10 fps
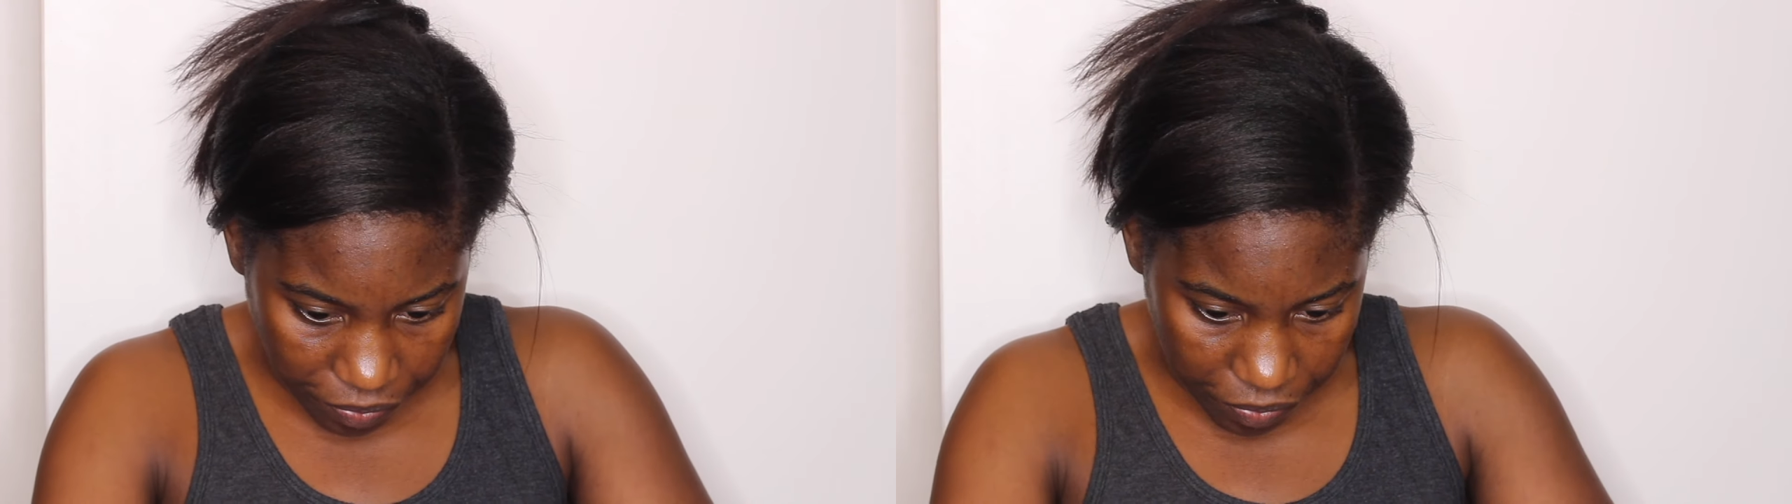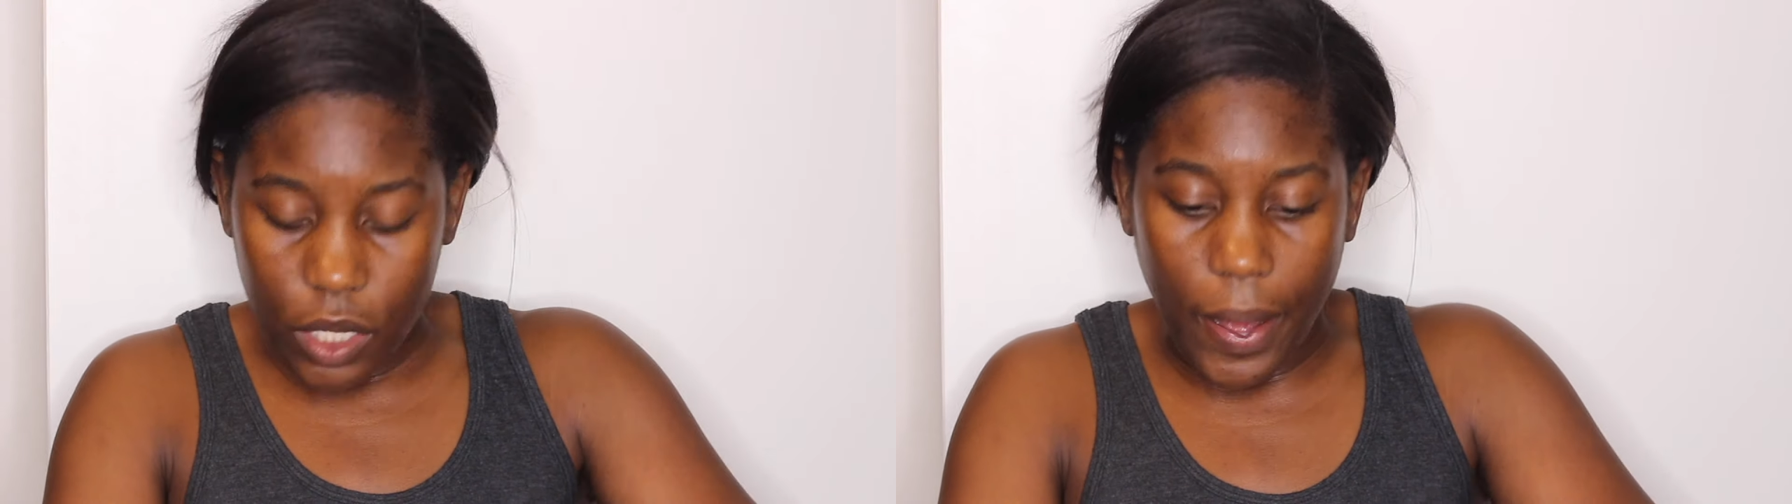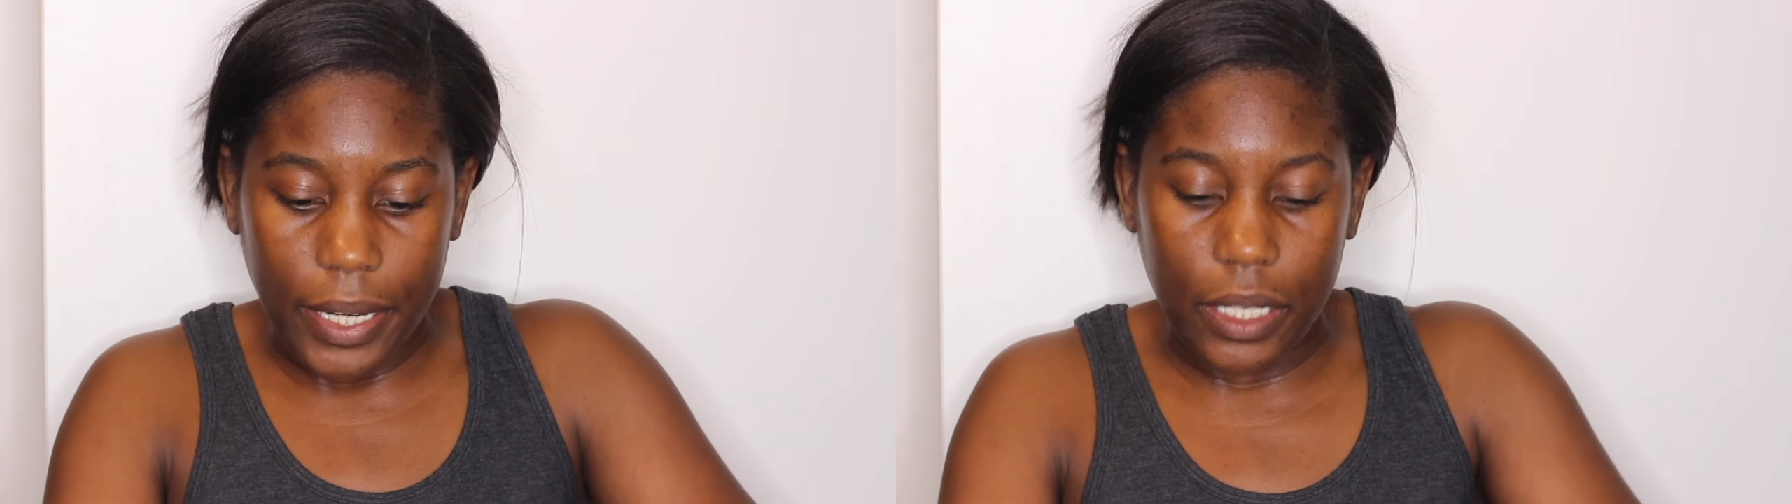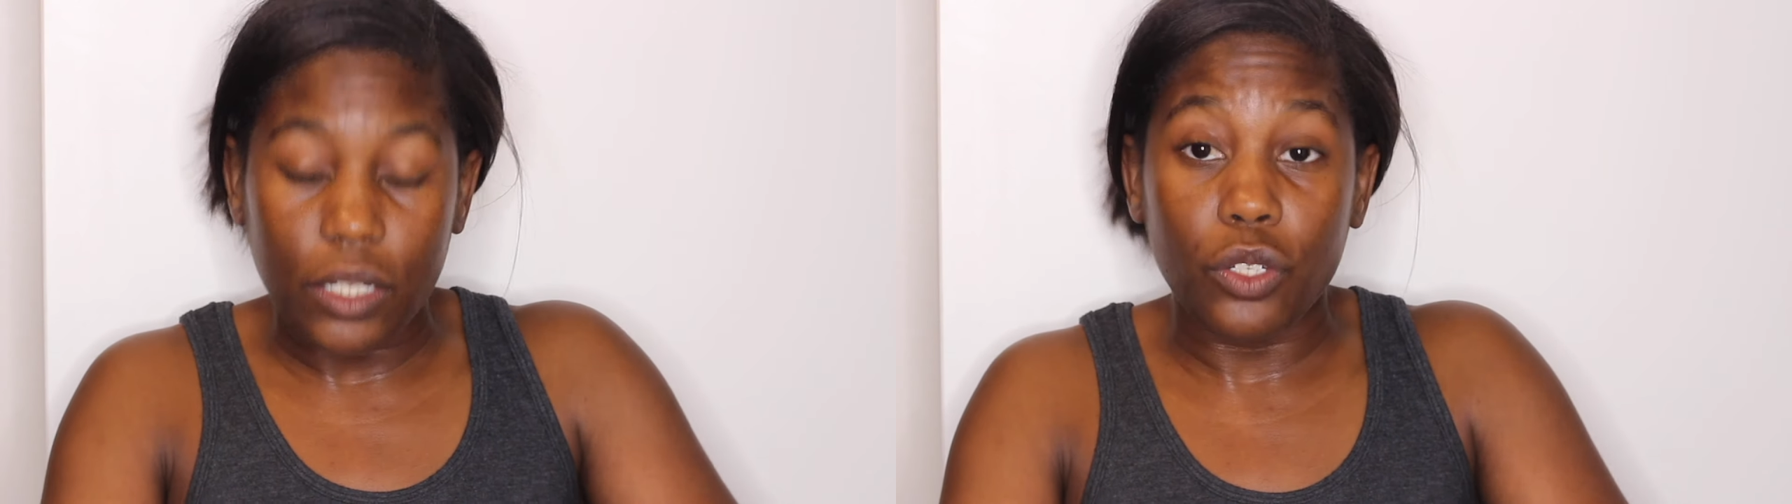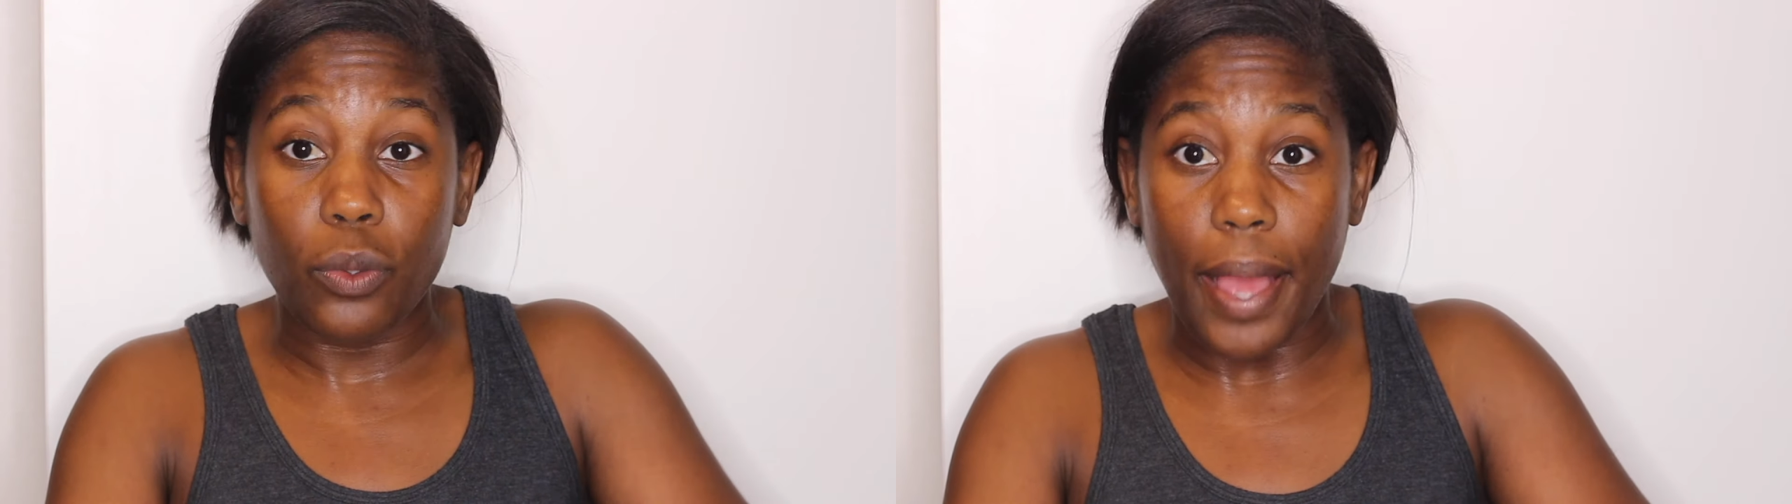So I
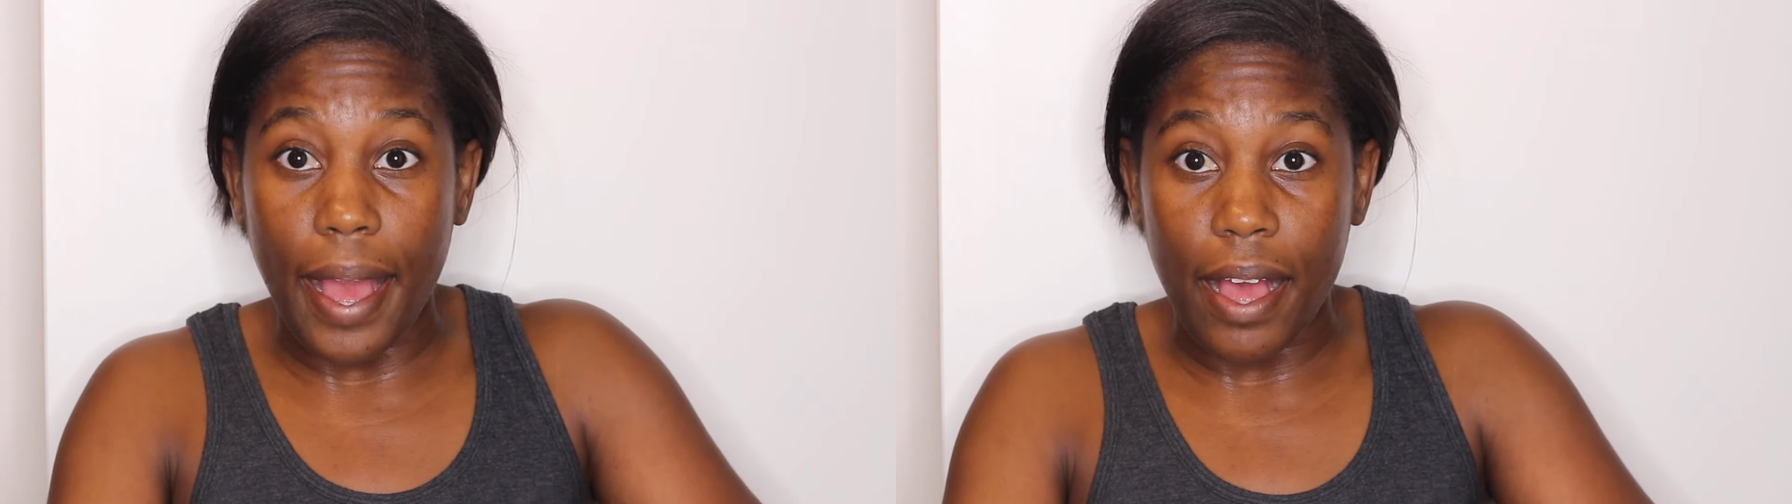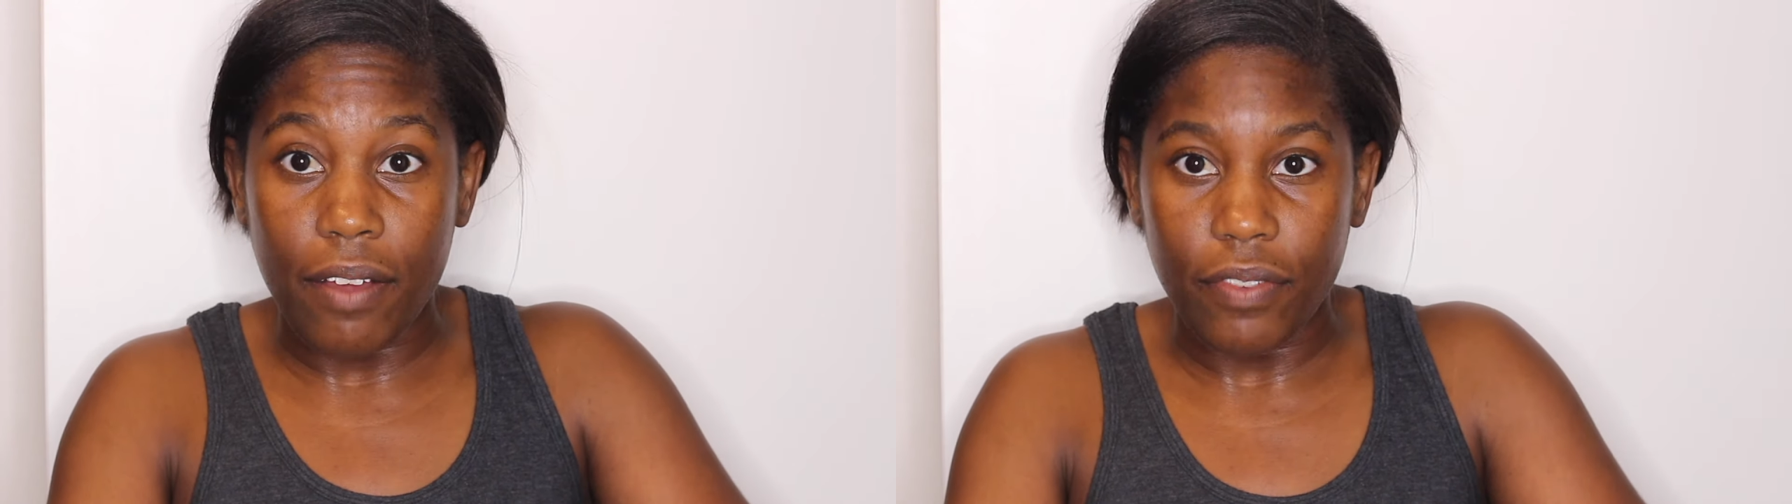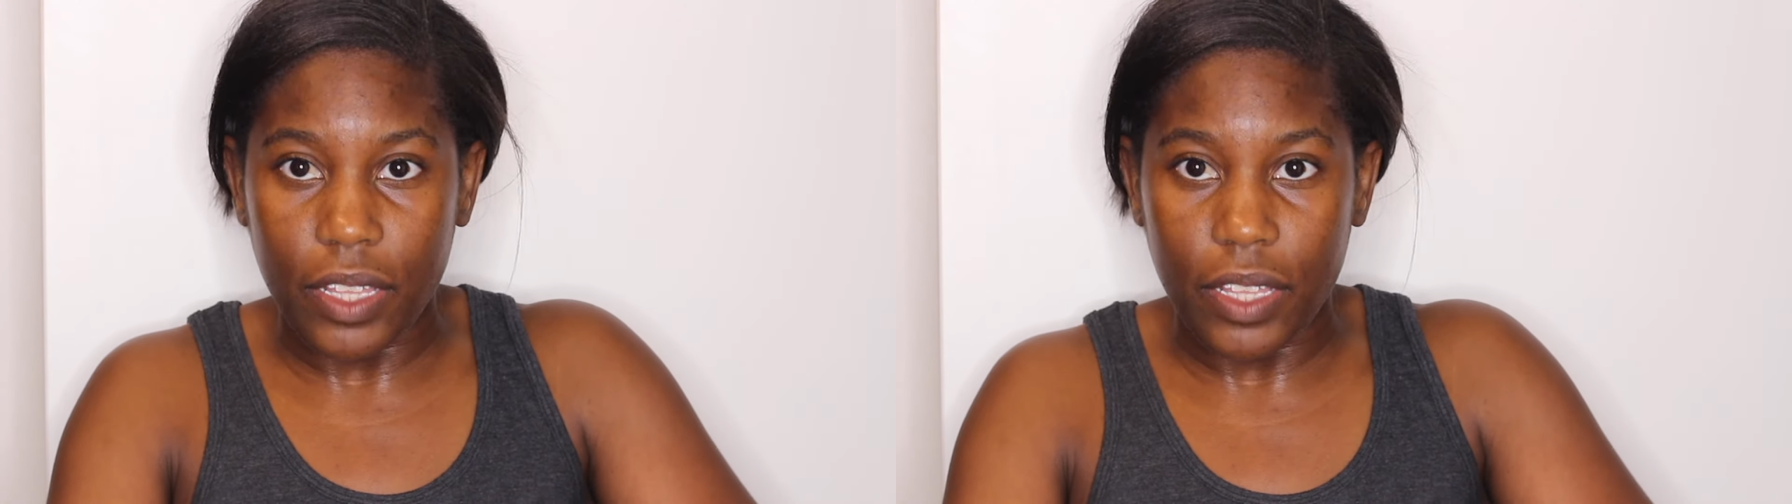did do half,